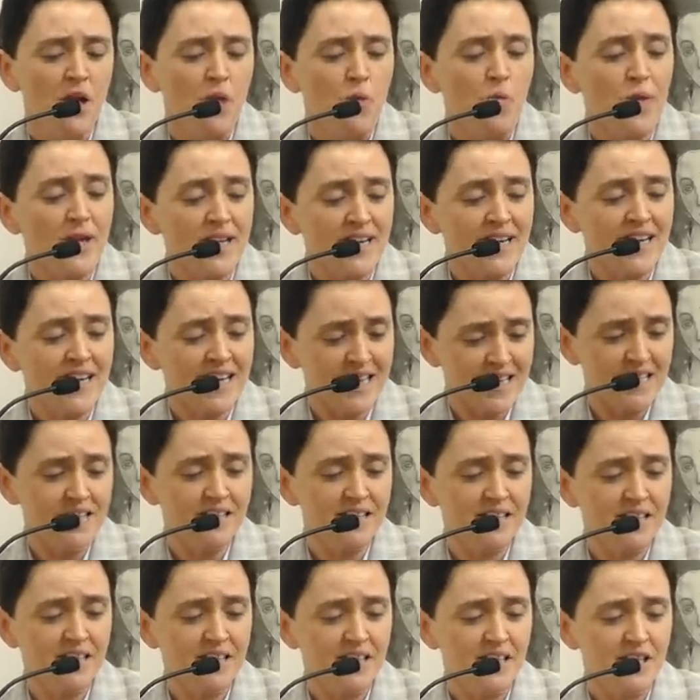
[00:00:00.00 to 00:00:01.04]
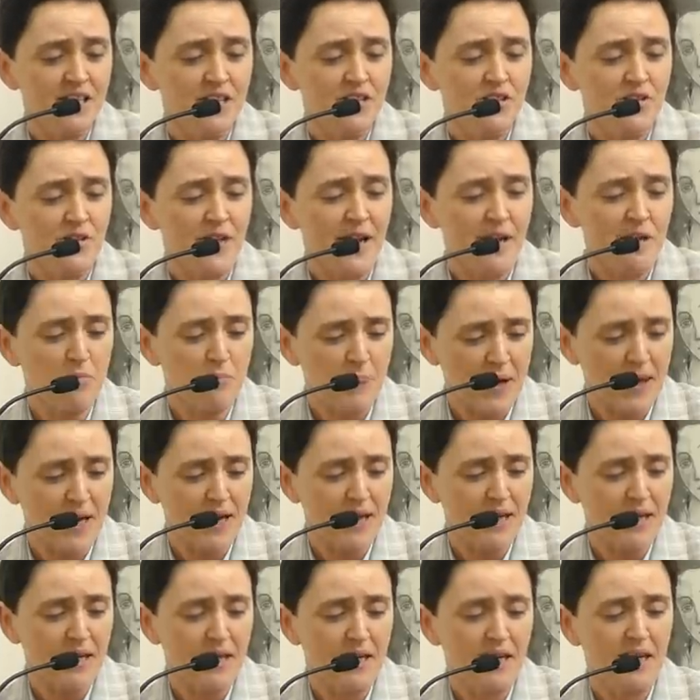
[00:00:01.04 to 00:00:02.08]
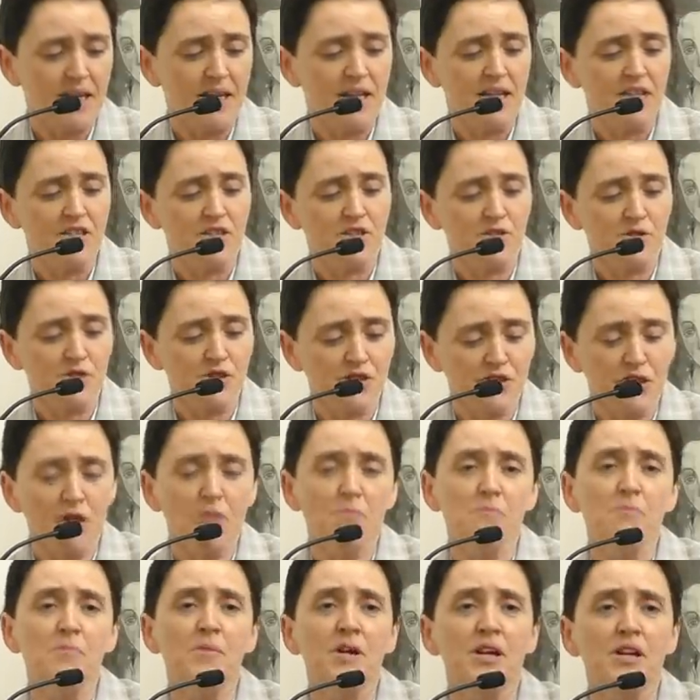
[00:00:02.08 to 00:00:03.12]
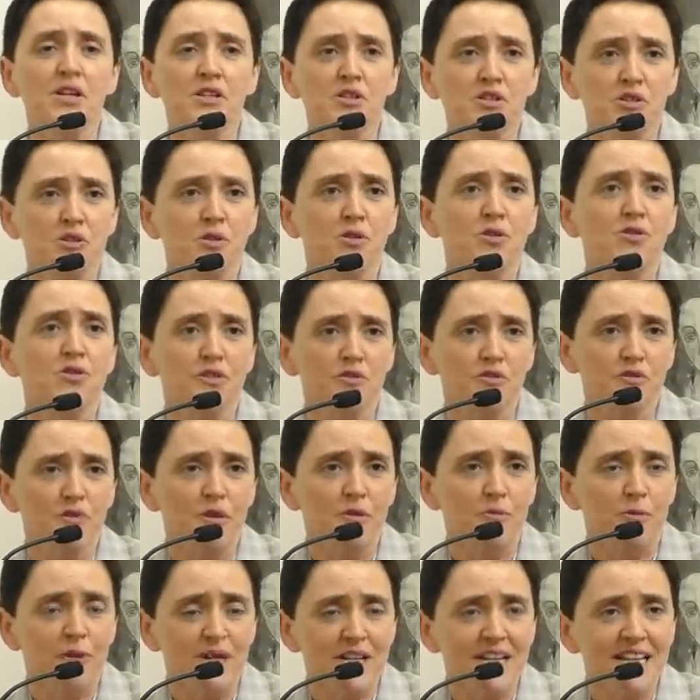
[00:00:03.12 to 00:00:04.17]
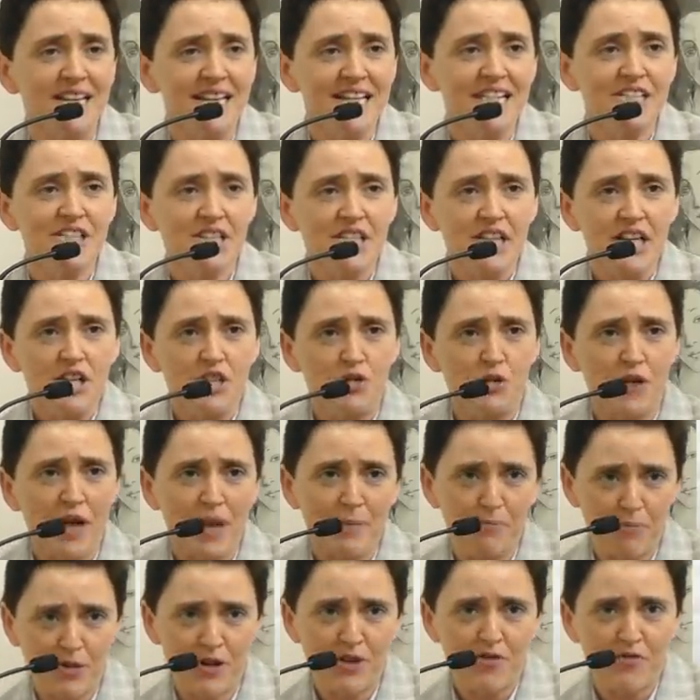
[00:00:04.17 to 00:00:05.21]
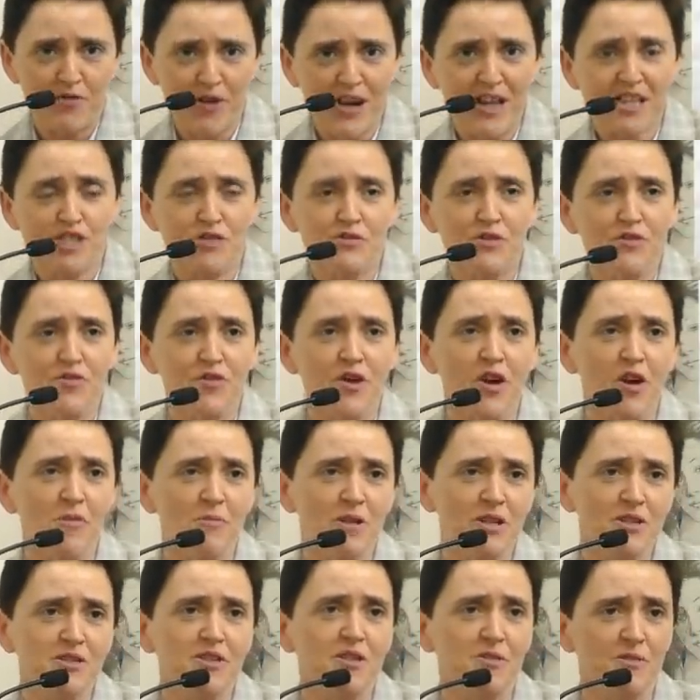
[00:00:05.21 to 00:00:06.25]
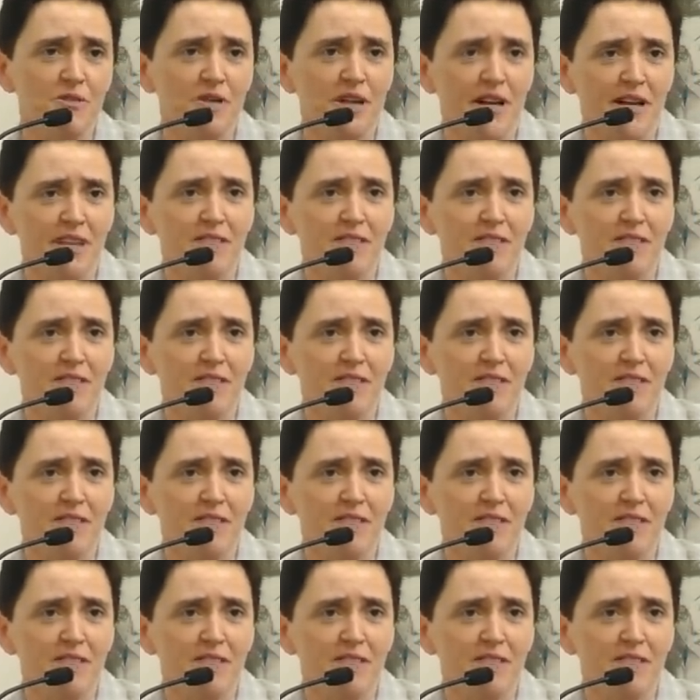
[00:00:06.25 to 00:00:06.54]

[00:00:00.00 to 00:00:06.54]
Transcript: We need to get back to some sort of, we need to bring factory farming to an